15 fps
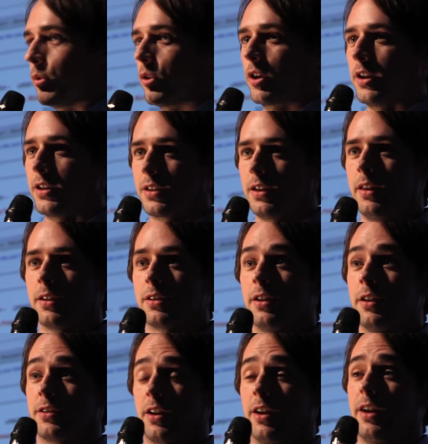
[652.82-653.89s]
are going to see this and
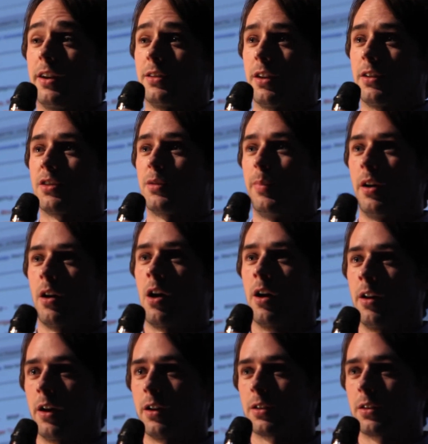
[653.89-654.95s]
it's going to exist
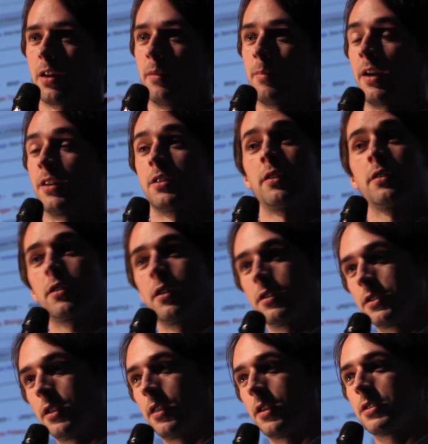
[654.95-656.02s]
beyond us and my son's going to
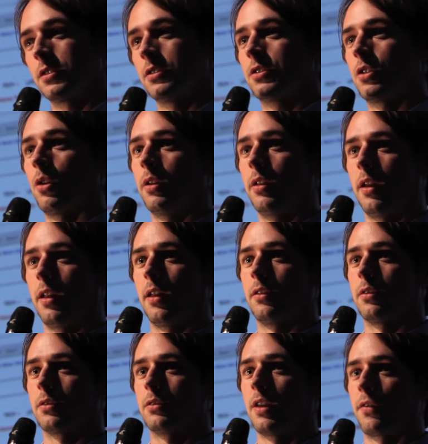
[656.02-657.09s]
see this. And so it, it
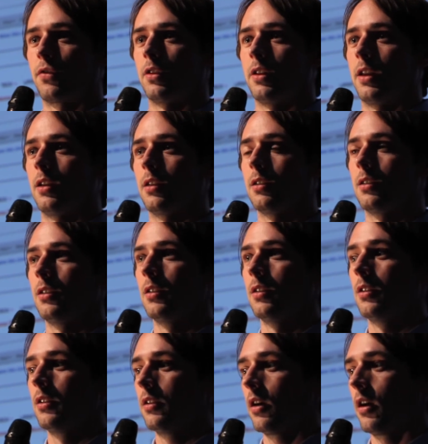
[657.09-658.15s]
has definitely,
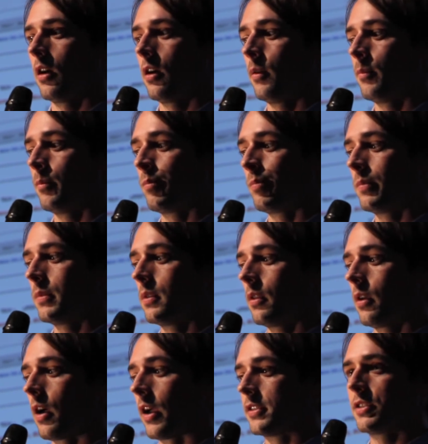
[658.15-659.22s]
um,
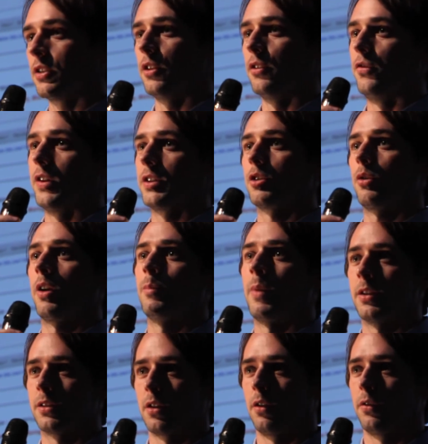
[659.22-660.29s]
I still eviscerate
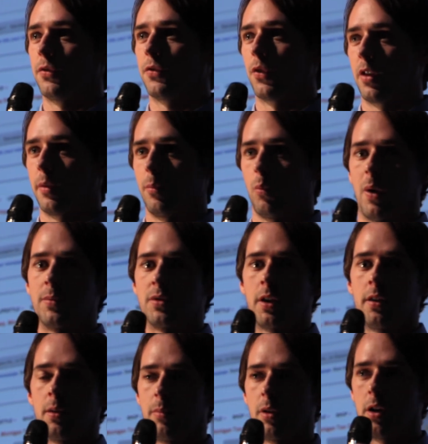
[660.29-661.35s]
myself for the website
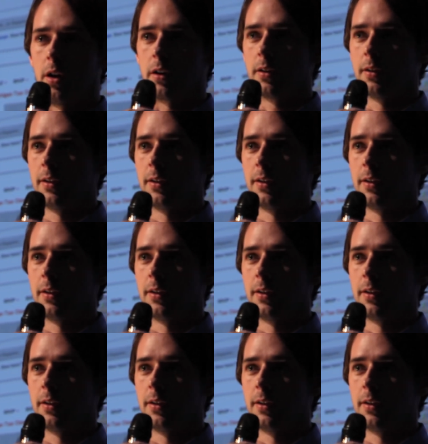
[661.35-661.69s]
and the blog,